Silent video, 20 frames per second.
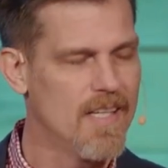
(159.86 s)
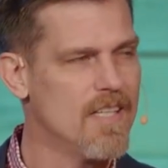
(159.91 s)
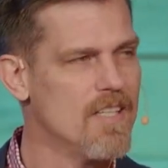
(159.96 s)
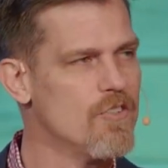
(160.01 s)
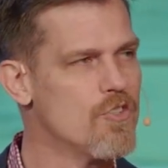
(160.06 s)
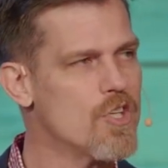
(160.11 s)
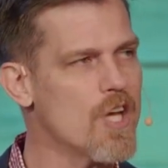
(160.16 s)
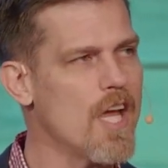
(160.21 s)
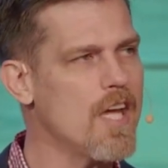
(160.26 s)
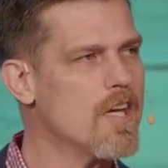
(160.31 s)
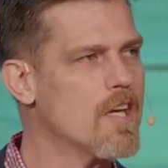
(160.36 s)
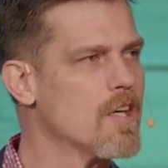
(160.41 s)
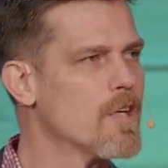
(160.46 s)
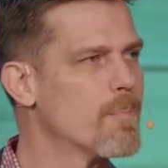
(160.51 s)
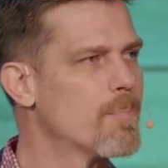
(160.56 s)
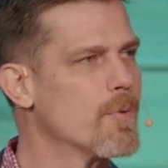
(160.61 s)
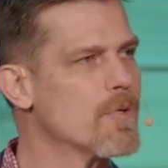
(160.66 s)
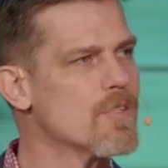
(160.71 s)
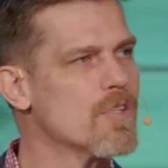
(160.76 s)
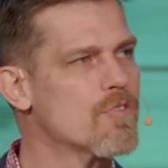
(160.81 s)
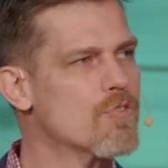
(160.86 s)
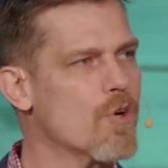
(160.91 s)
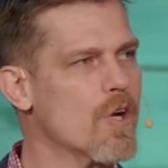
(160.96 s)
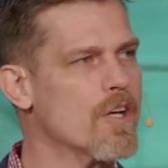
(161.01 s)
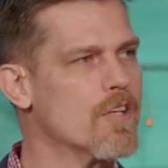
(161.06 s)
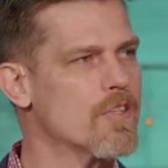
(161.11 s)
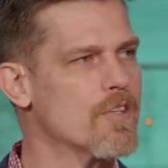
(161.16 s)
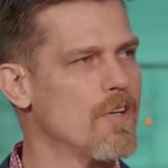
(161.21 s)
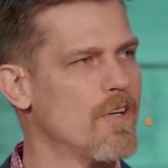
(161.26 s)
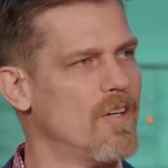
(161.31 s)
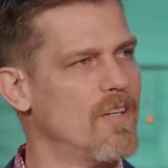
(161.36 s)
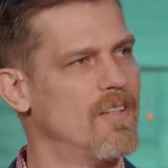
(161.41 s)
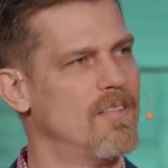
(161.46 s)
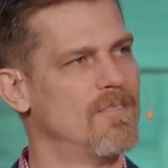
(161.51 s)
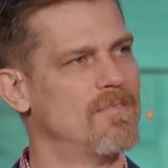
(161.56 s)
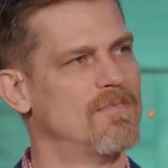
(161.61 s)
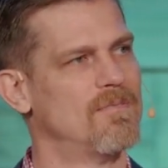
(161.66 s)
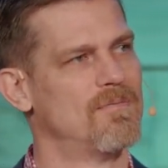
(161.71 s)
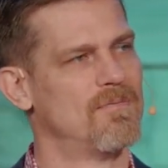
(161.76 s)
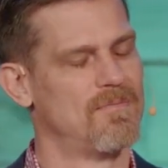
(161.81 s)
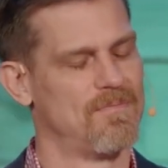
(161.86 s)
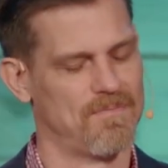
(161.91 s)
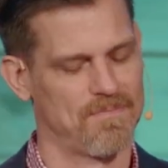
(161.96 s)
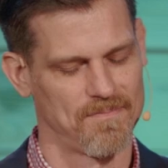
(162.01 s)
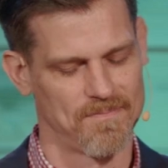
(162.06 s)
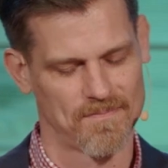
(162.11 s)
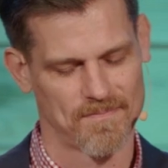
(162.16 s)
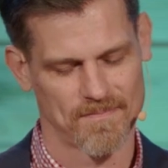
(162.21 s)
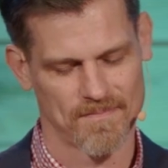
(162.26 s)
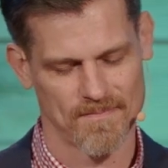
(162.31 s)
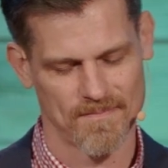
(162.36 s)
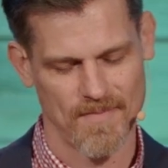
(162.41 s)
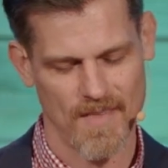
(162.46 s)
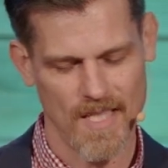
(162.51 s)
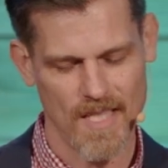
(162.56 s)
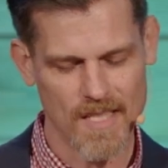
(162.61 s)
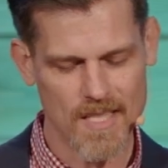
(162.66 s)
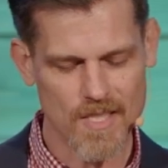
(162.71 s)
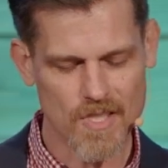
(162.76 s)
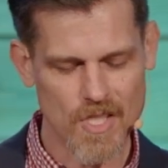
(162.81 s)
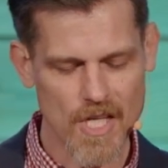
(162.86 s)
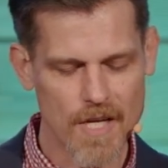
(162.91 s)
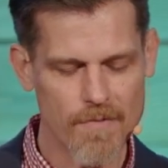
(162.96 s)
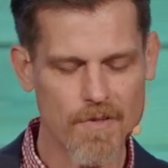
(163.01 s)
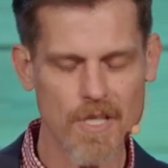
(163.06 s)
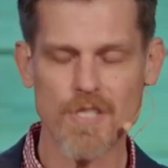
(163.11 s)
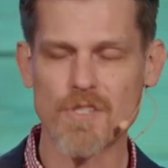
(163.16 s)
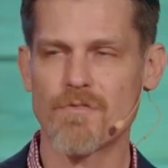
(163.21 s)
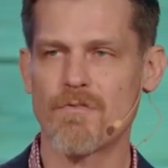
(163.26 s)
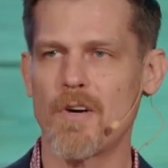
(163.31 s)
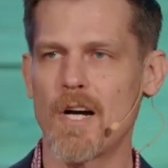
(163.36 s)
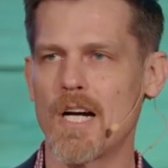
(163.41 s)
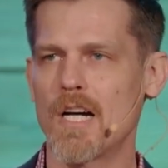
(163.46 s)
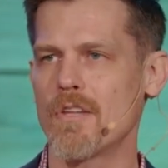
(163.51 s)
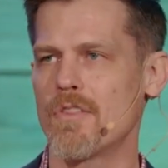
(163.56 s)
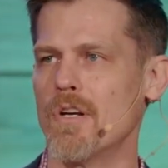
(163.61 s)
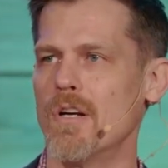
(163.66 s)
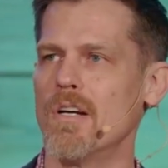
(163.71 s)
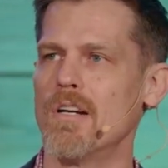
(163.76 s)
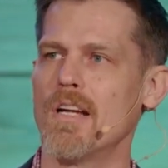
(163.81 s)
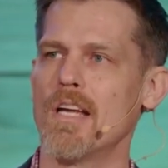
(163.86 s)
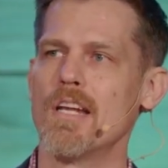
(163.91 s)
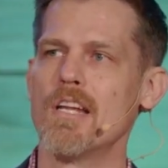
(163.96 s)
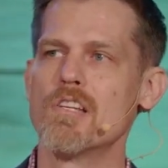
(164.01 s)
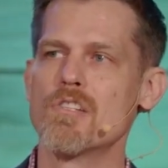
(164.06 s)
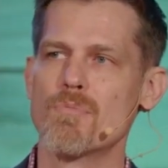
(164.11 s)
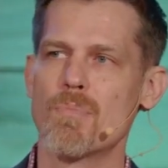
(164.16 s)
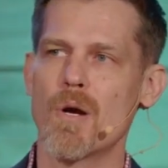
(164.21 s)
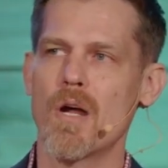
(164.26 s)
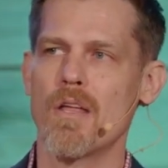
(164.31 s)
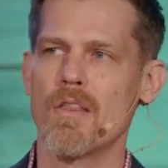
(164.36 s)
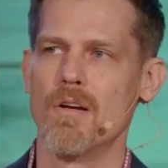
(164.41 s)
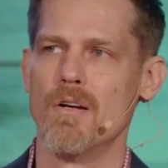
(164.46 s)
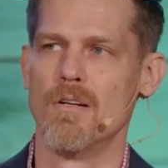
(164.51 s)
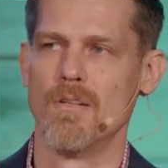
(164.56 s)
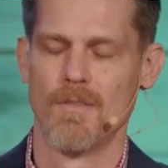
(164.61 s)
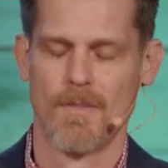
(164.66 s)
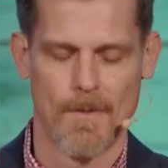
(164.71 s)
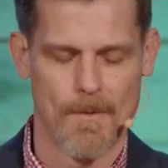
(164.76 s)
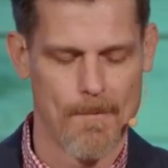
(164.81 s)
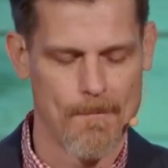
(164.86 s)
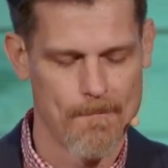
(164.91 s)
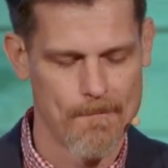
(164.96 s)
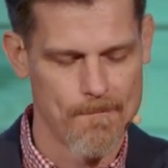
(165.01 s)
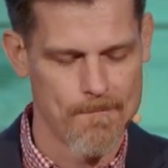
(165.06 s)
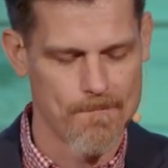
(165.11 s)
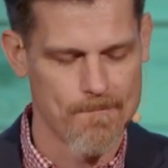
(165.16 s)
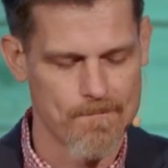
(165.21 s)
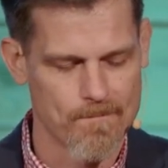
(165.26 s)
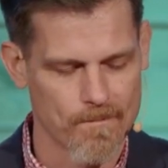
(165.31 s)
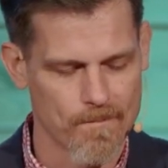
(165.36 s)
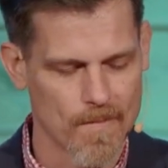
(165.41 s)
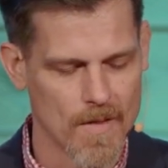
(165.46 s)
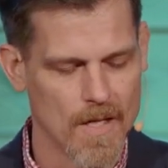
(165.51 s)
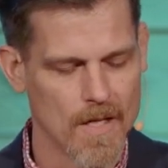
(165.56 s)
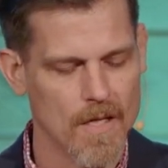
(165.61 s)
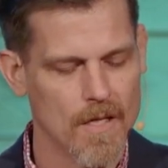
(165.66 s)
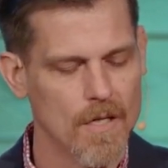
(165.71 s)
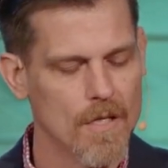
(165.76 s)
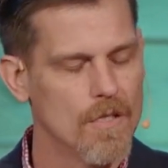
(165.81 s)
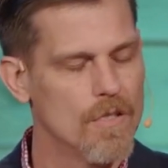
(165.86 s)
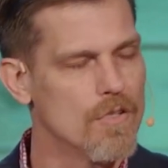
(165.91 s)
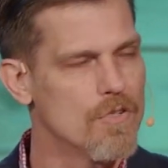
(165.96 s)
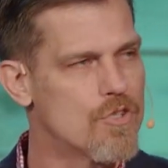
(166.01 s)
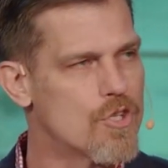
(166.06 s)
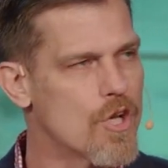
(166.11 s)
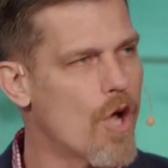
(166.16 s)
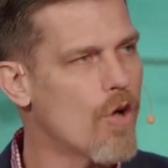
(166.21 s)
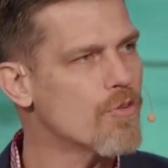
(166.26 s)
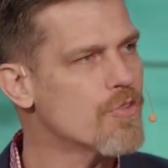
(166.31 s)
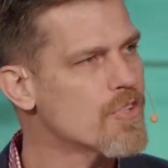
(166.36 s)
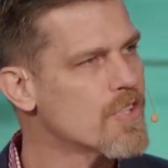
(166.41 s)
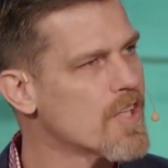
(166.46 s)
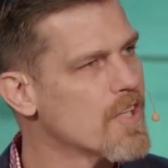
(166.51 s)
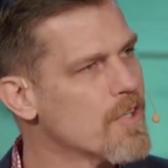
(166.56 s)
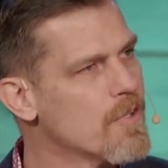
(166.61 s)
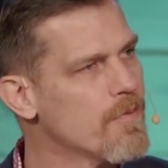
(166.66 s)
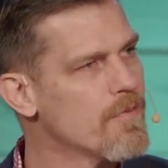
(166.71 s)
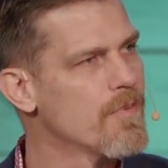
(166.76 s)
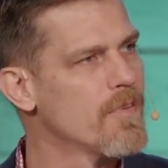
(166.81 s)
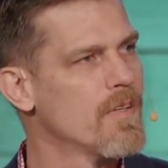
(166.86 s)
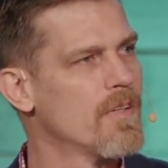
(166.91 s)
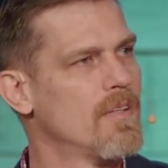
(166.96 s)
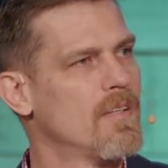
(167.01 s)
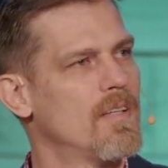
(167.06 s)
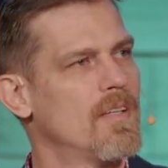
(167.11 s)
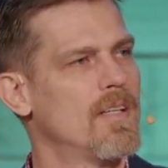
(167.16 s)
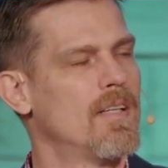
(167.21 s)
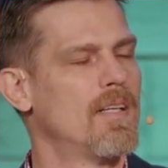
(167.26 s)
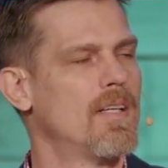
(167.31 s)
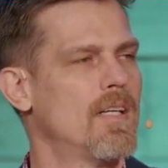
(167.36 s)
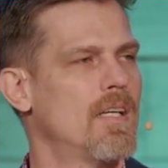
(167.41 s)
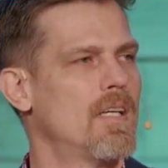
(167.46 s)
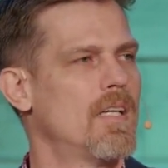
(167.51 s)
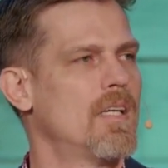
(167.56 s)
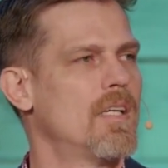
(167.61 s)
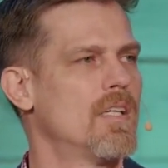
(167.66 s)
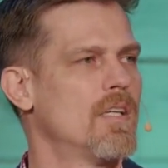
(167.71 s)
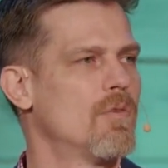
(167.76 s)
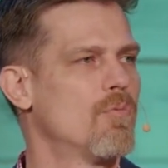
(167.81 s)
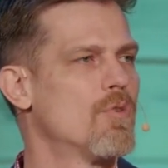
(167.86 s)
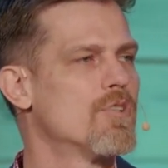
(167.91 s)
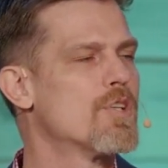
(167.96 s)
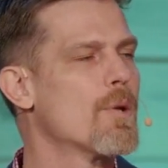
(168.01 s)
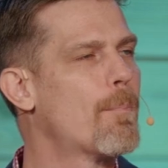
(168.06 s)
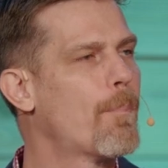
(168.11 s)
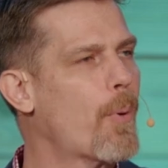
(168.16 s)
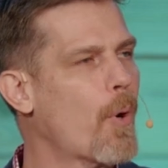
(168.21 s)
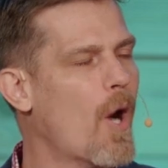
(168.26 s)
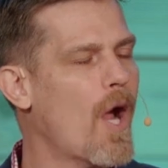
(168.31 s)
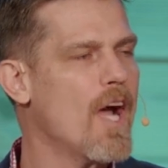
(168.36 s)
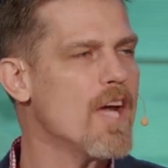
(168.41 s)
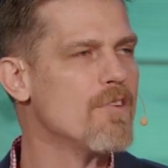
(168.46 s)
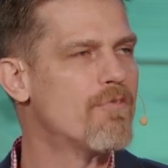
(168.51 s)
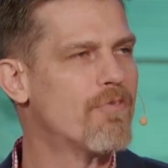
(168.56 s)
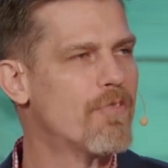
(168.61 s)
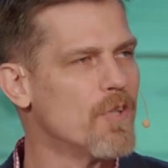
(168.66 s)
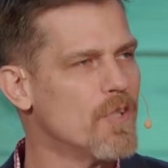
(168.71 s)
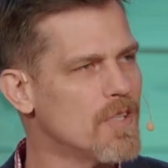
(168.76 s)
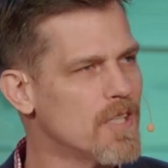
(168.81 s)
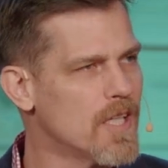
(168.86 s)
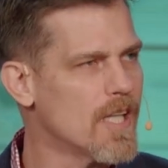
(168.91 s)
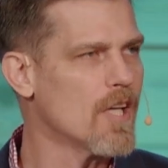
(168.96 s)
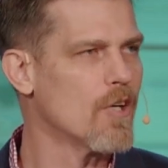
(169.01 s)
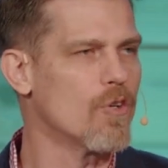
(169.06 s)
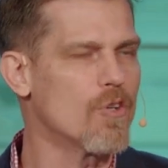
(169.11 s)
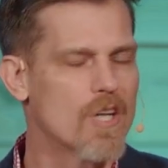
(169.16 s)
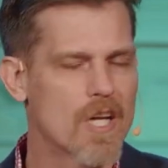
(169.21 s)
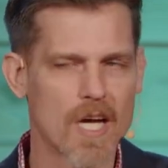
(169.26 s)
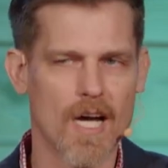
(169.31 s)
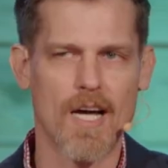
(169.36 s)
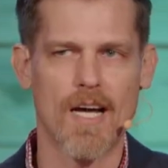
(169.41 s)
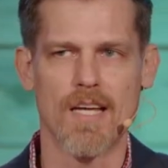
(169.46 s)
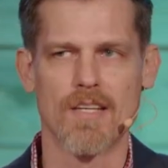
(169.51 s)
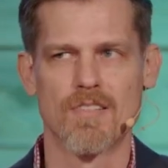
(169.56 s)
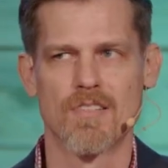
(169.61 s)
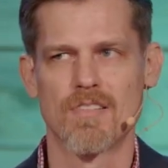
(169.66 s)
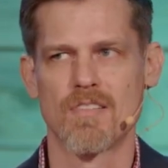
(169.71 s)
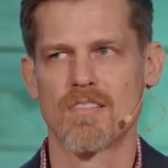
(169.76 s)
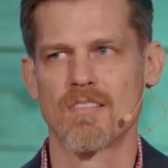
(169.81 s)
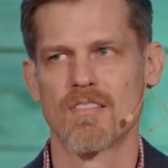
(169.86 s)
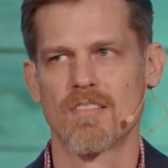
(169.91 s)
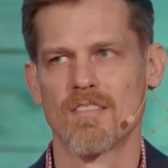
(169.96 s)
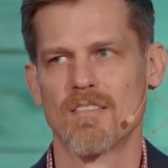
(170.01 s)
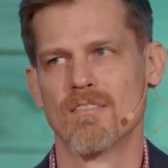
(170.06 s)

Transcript: Jacob was a trickster. He deceived his father and his brother. Joseph was a prideful little cuss.